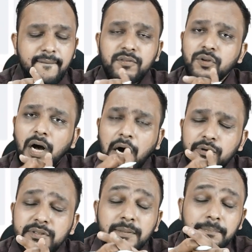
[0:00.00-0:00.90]
So how
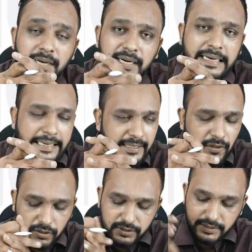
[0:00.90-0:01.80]
is the blood getting
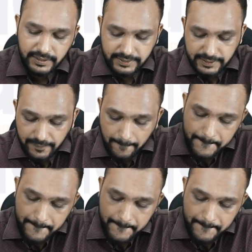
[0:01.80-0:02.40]
oxygenated?